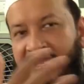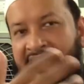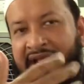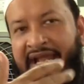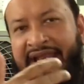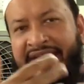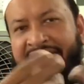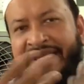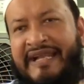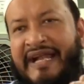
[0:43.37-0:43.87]

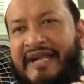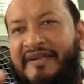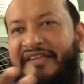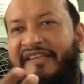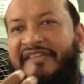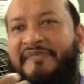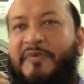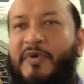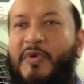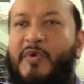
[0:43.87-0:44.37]
And in that
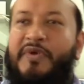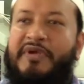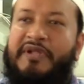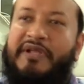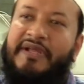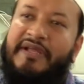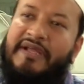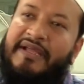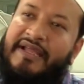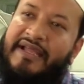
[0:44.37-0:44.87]
dispute,
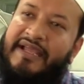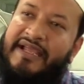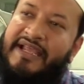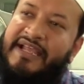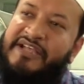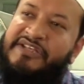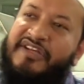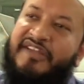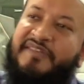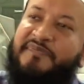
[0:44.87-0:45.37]

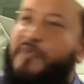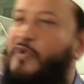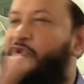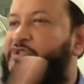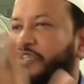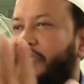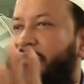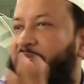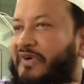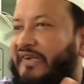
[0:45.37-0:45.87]
he just
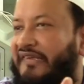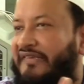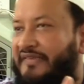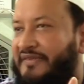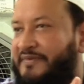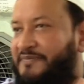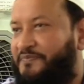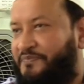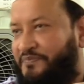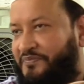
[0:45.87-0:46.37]
pushed the
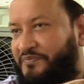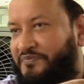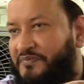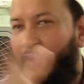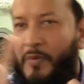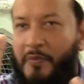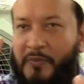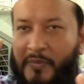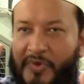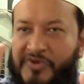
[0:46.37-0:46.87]
person
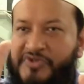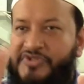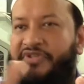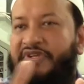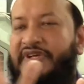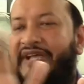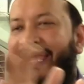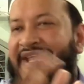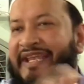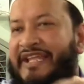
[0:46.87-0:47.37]
or pushed
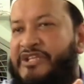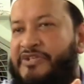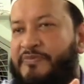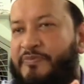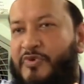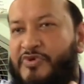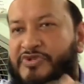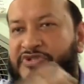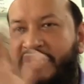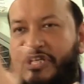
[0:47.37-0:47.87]
and he
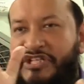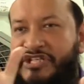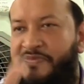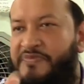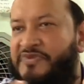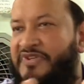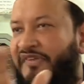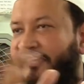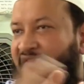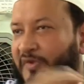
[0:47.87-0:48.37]
pushed the
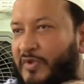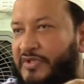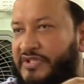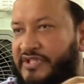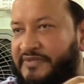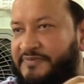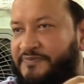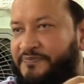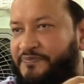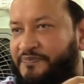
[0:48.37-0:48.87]
Egyptian
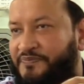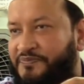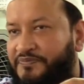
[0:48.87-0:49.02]
soldier